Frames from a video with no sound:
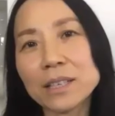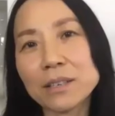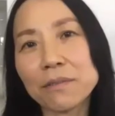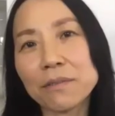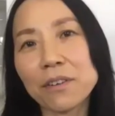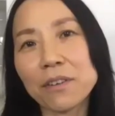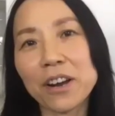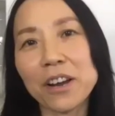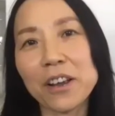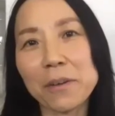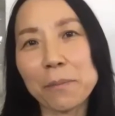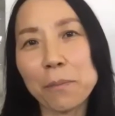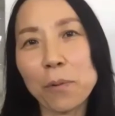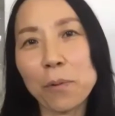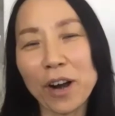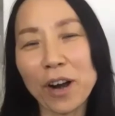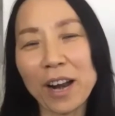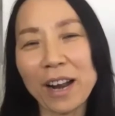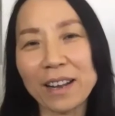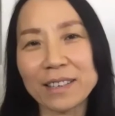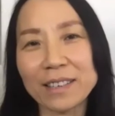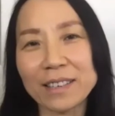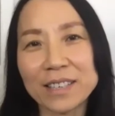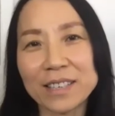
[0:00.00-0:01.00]
very
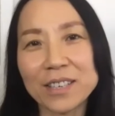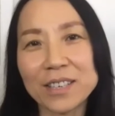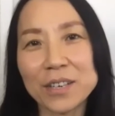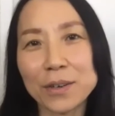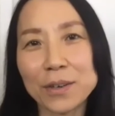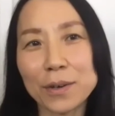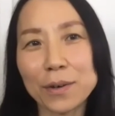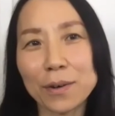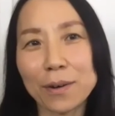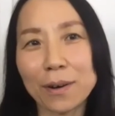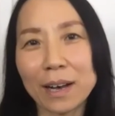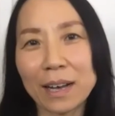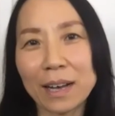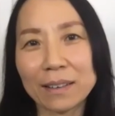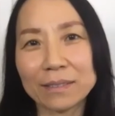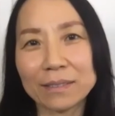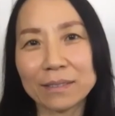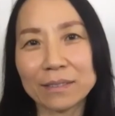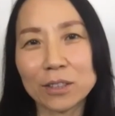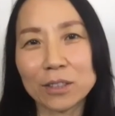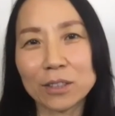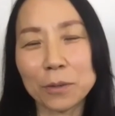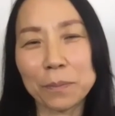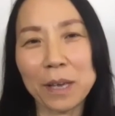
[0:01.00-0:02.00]
important to
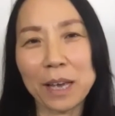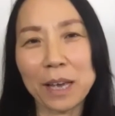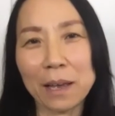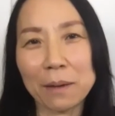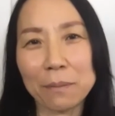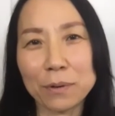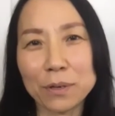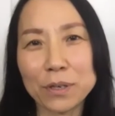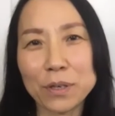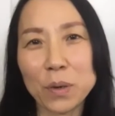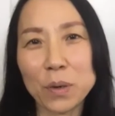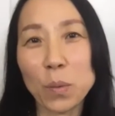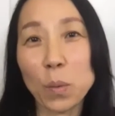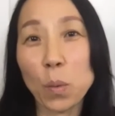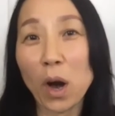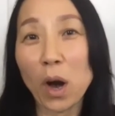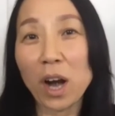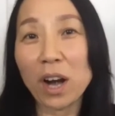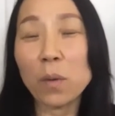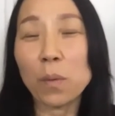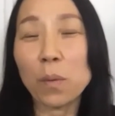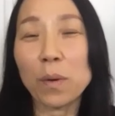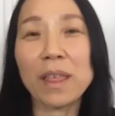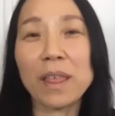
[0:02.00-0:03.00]
be able to
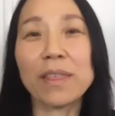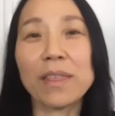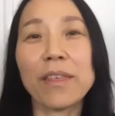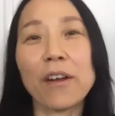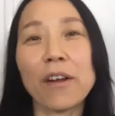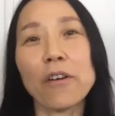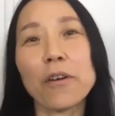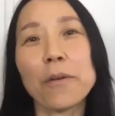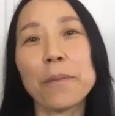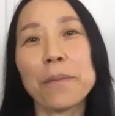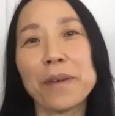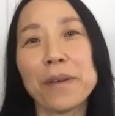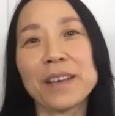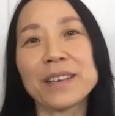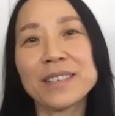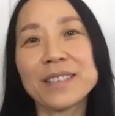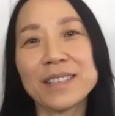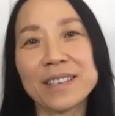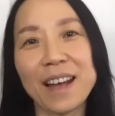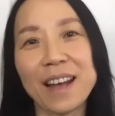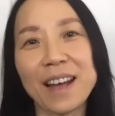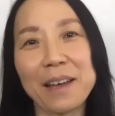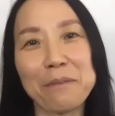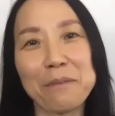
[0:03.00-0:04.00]
work with a therapist.
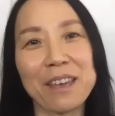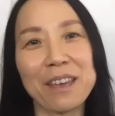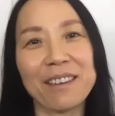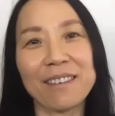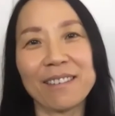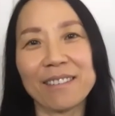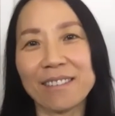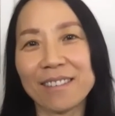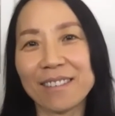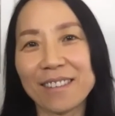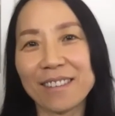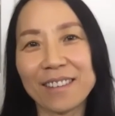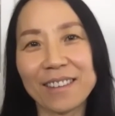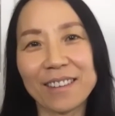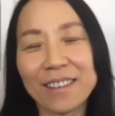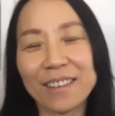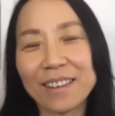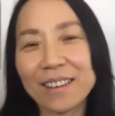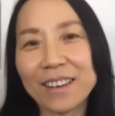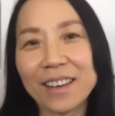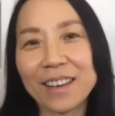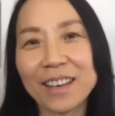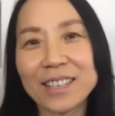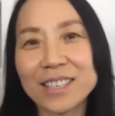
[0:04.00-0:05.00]
I mean,
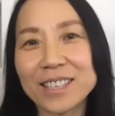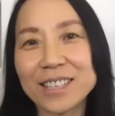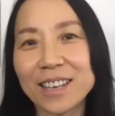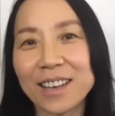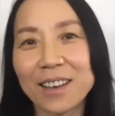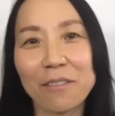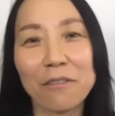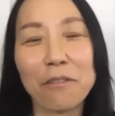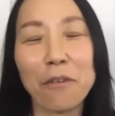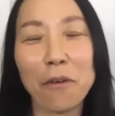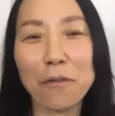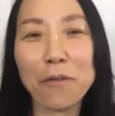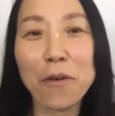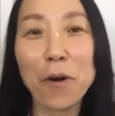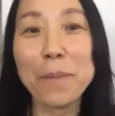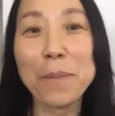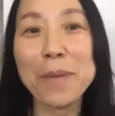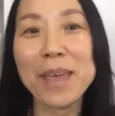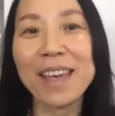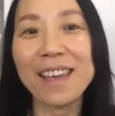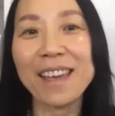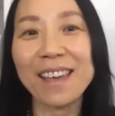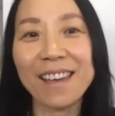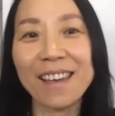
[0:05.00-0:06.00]
it's for
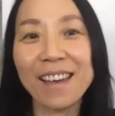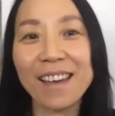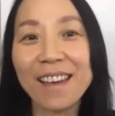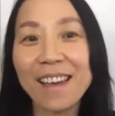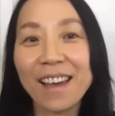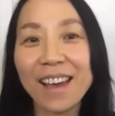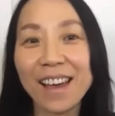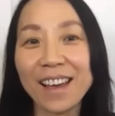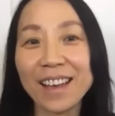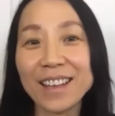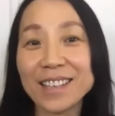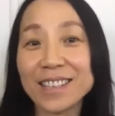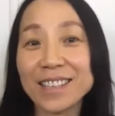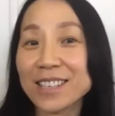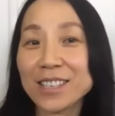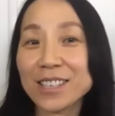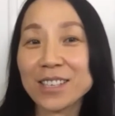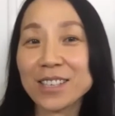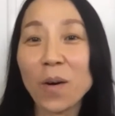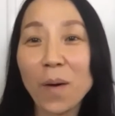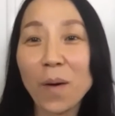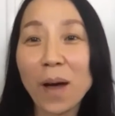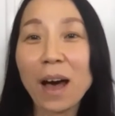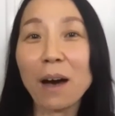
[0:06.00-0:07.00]
me, it's
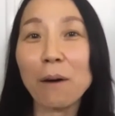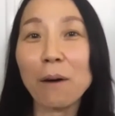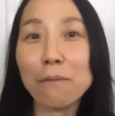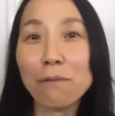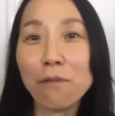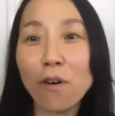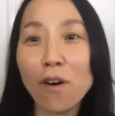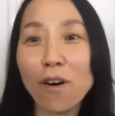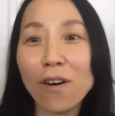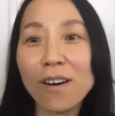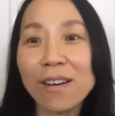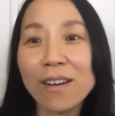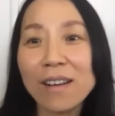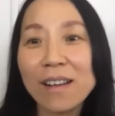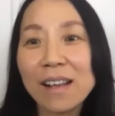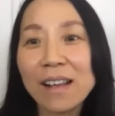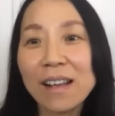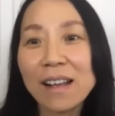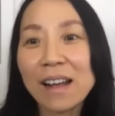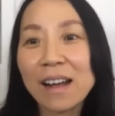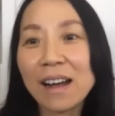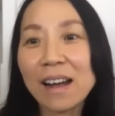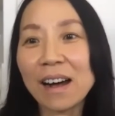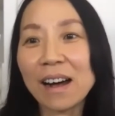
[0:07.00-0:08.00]
so helpful.
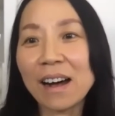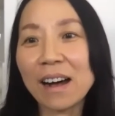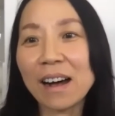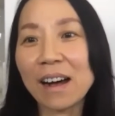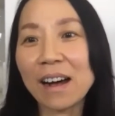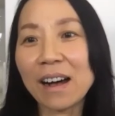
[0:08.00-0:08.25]
You